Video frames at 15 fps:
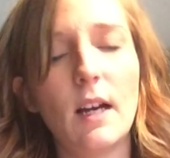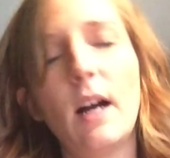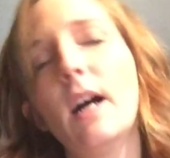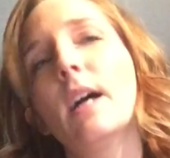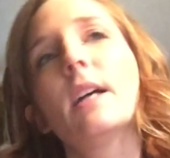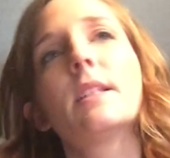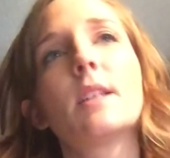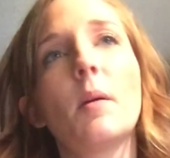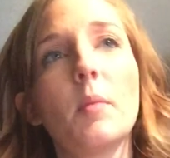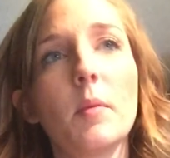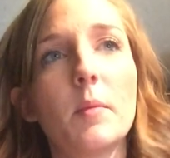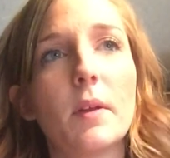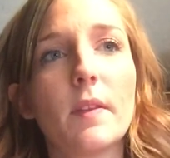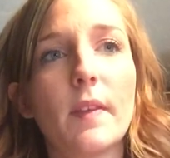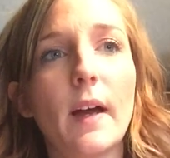I
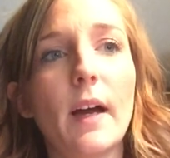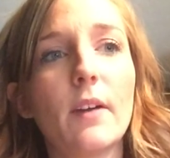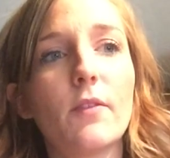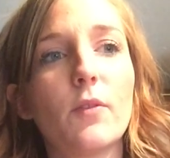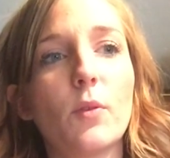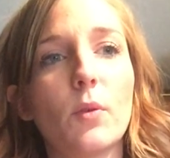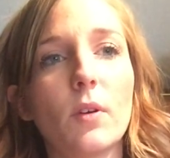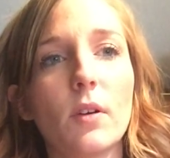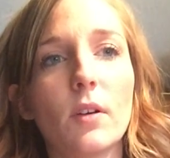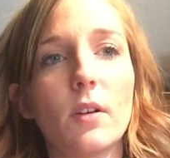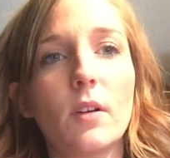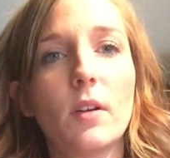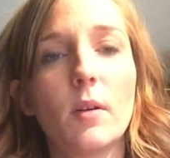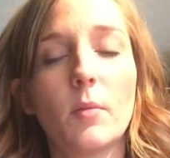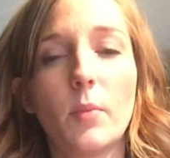supplement that for
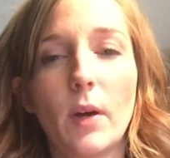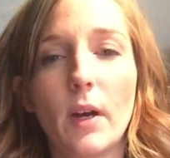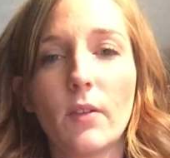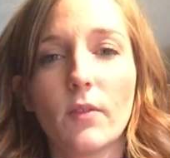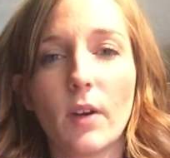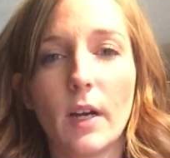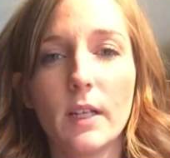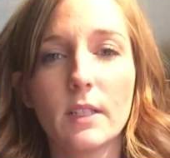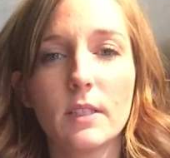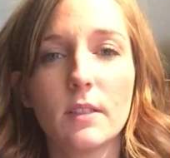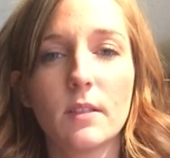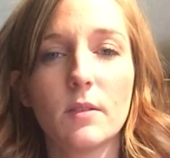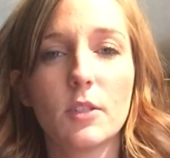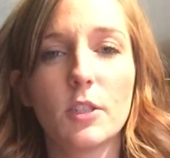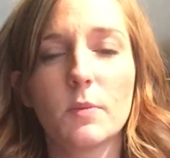brown
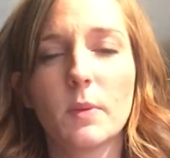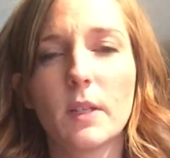rice just